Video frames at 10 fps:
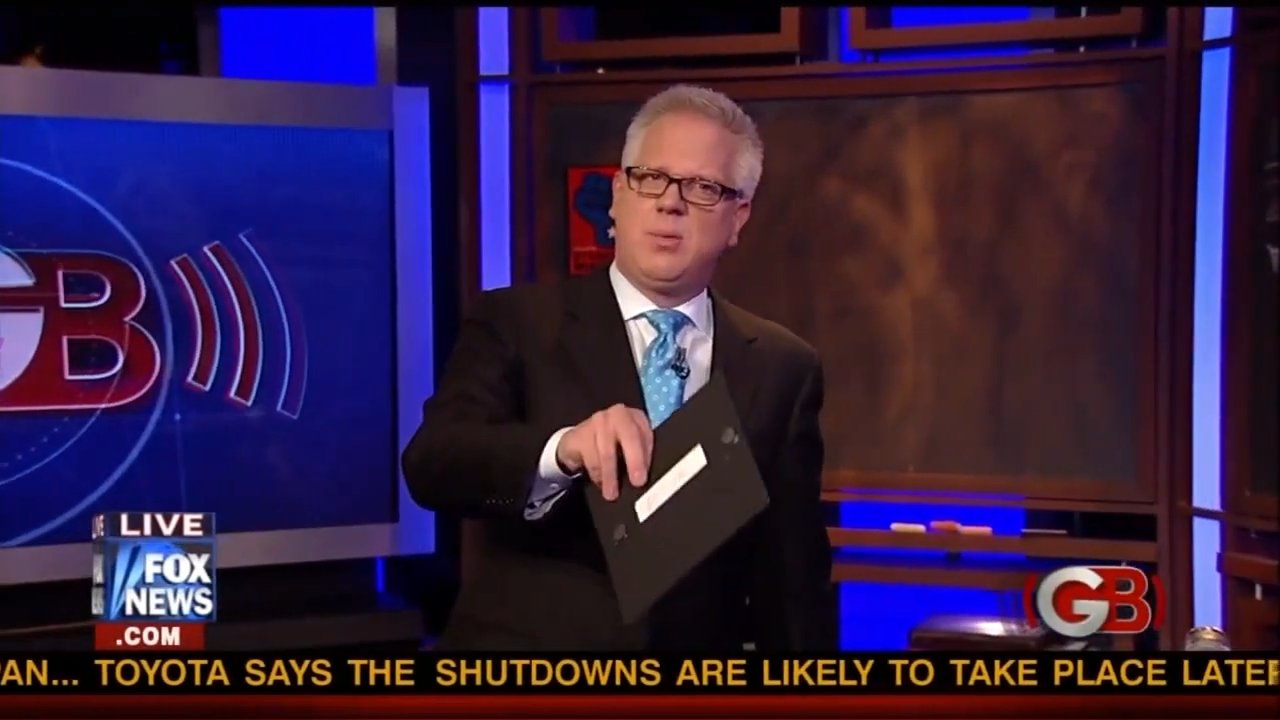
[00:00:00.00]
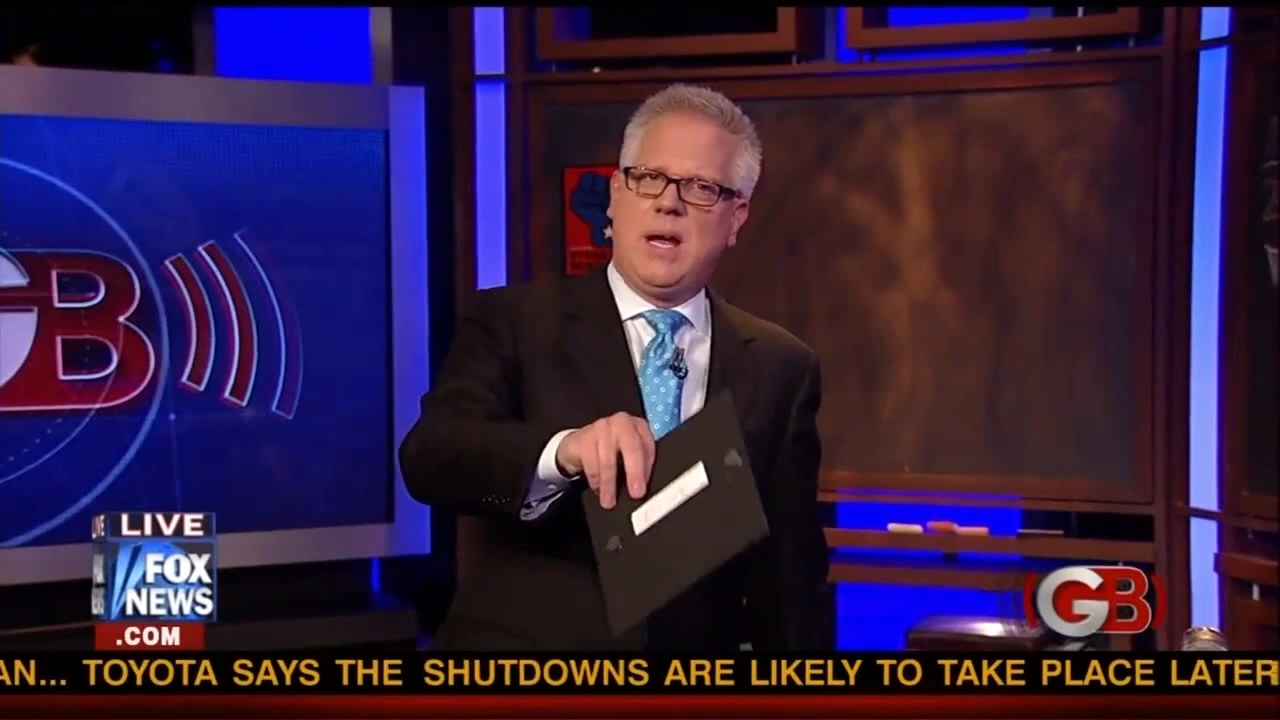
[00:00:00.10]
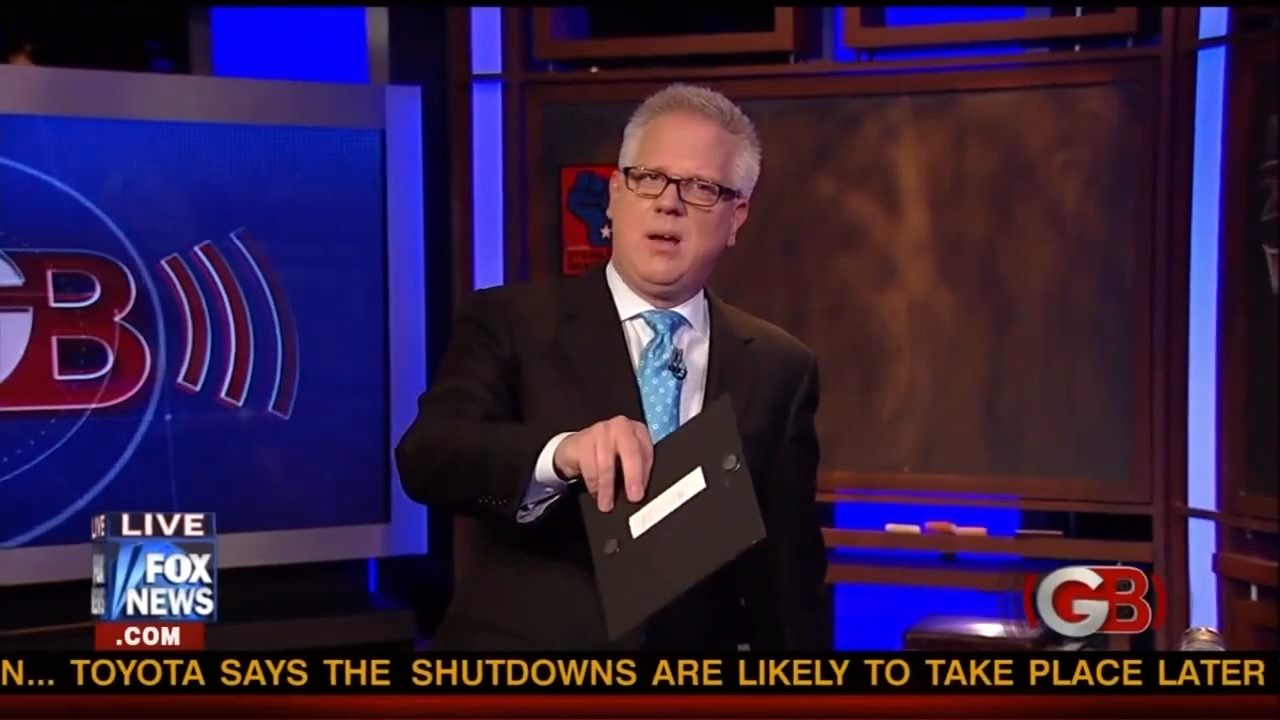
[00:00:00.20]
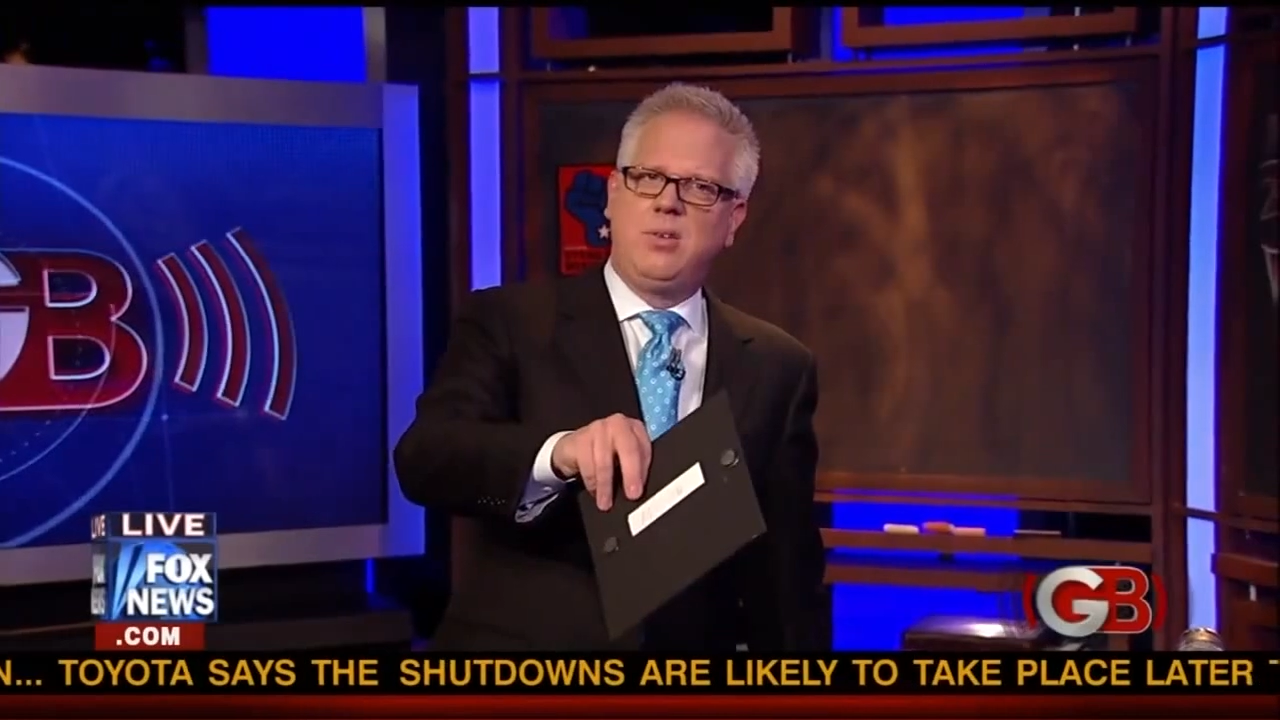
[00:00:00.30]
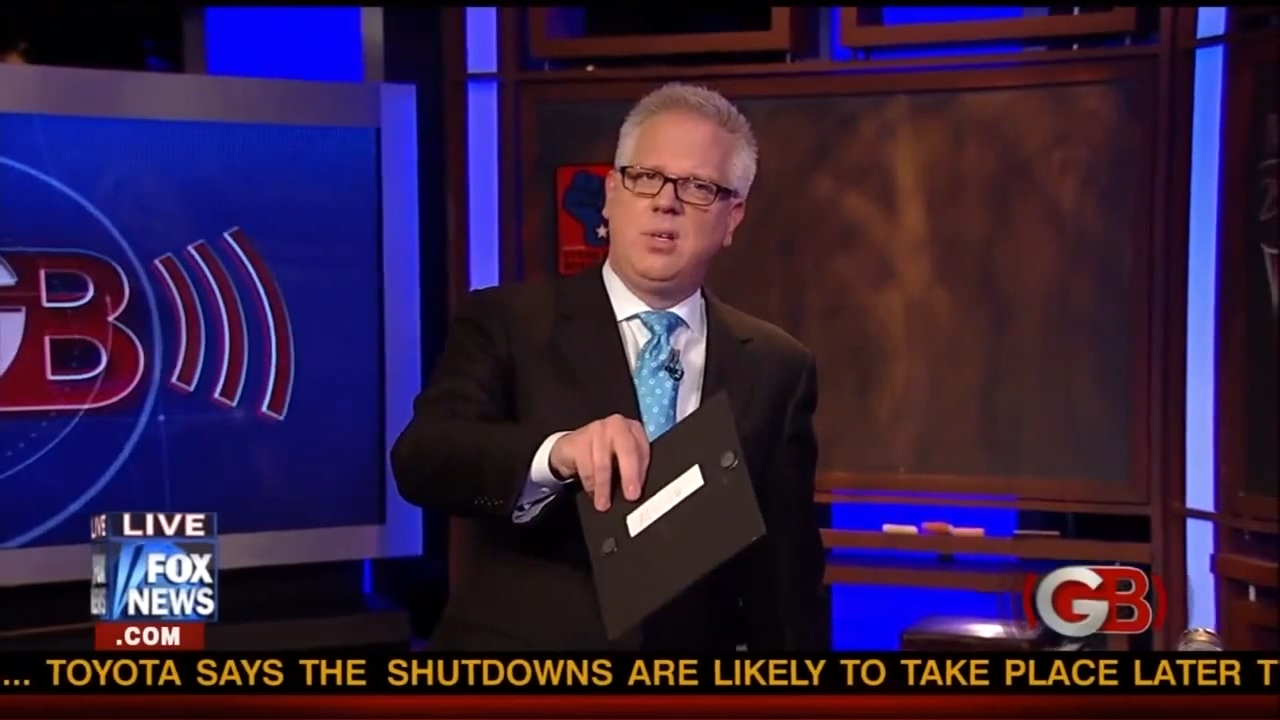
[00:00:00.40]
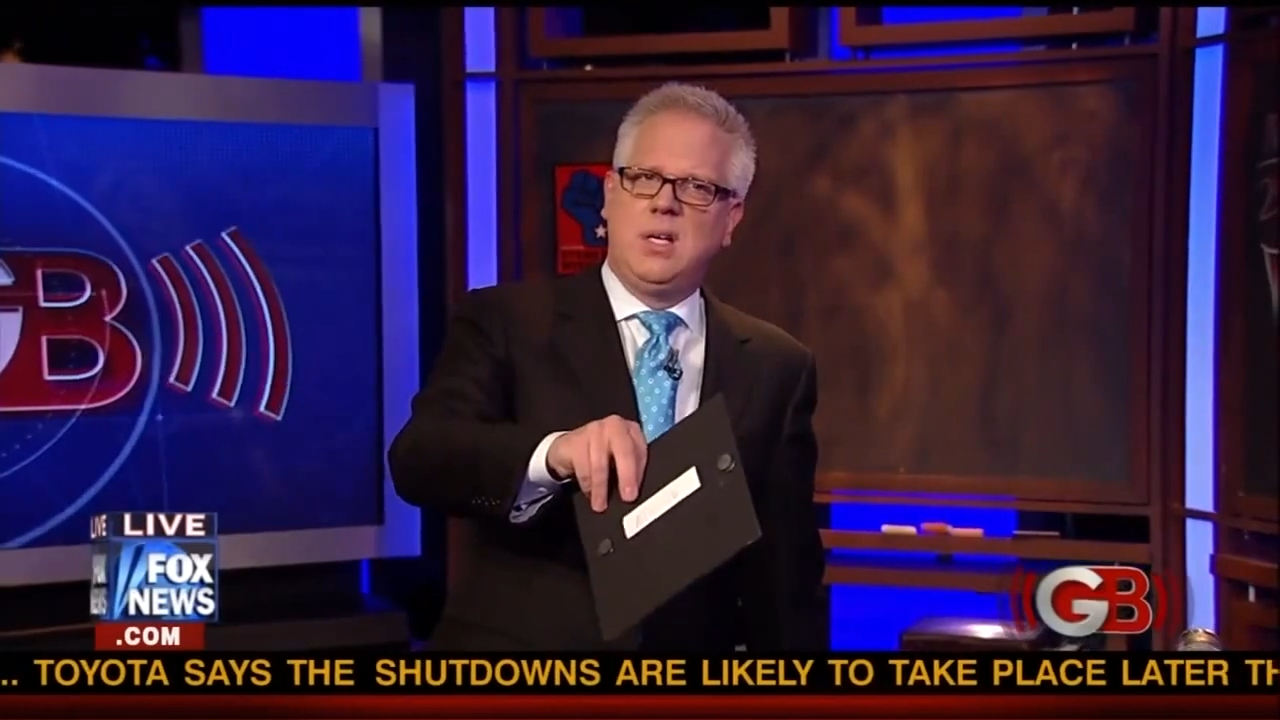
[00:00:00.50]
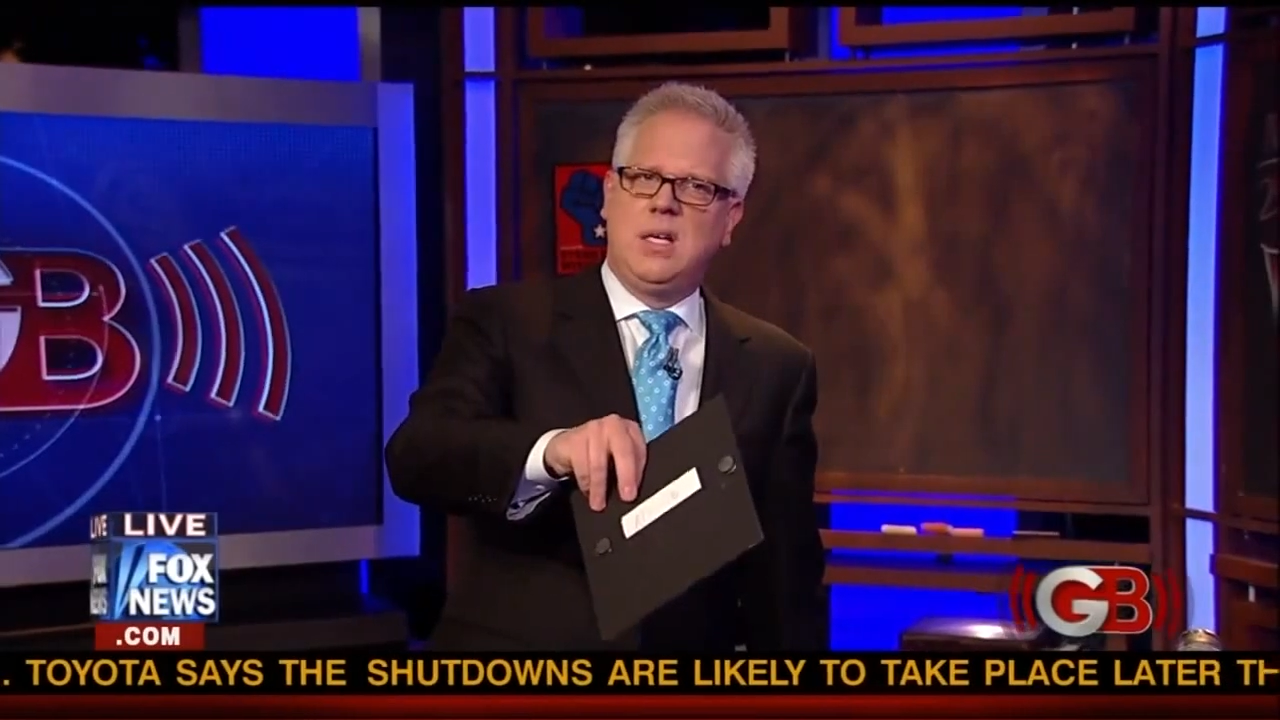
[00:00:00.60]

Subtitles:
around